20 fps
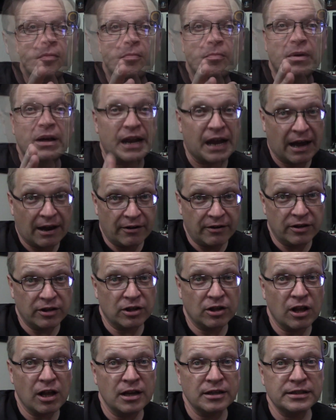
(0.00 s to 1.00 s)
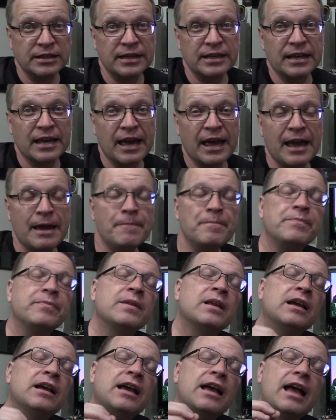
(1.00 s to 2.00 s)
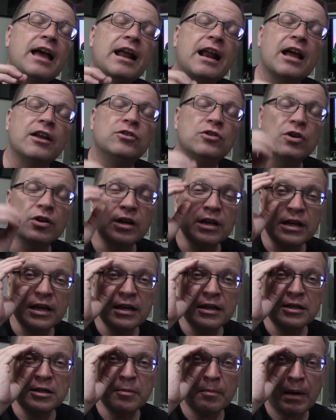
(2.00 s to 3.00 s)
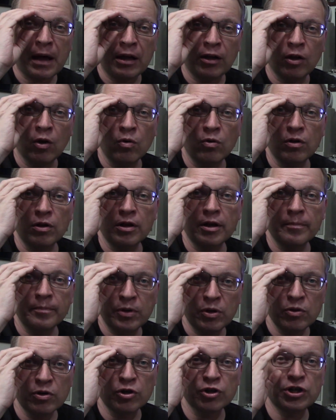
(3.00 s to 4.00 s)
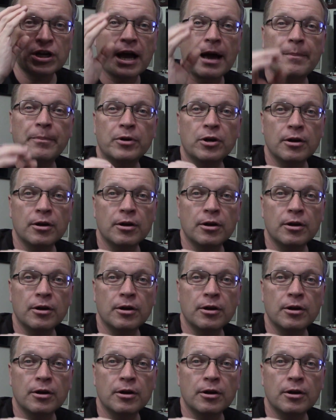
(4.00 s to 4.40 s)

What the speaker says: But out of the closet it came, and I took it into my local computer shop,